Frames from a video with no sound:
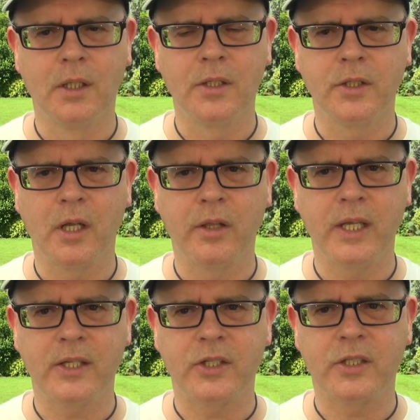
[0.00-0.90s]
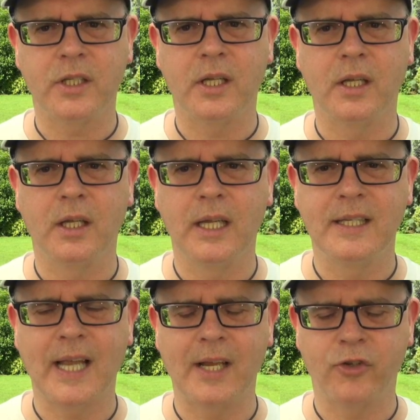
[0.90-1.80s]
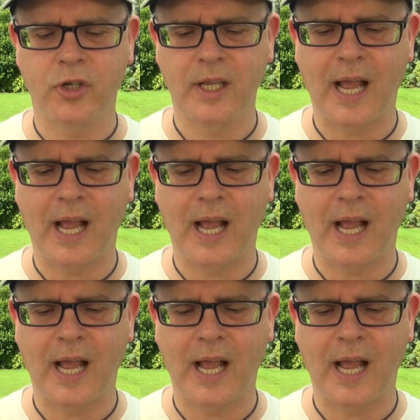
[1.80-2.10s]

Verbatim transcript: So this is actually,